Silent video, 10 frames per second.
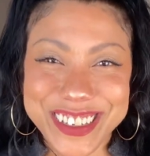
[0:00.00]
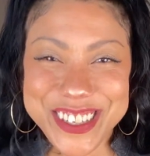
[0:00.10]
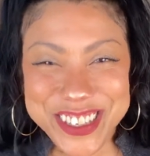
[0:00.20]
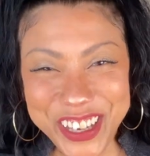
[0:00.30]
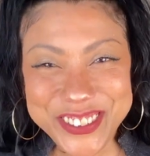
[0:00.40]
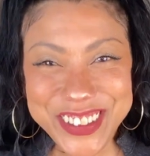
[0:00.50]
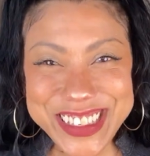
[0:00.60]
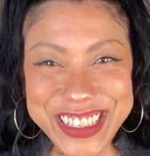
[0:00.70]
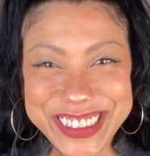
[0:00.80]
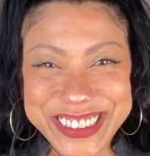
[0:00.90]
So let's
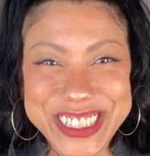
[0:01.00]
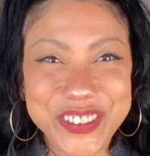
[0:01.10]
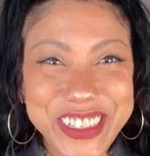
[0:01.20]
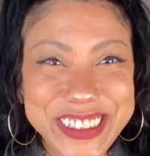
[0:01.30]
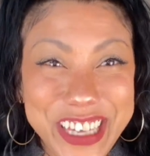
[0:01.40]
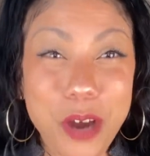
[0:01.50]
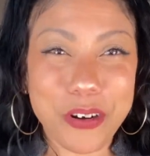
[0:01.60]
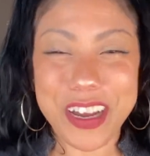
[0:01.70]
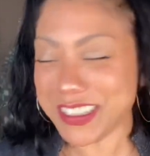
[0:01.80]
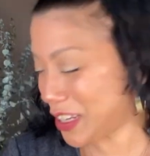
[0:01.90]
get into it. Yeah,
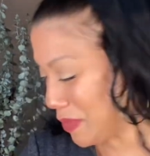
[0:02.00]
we're at 10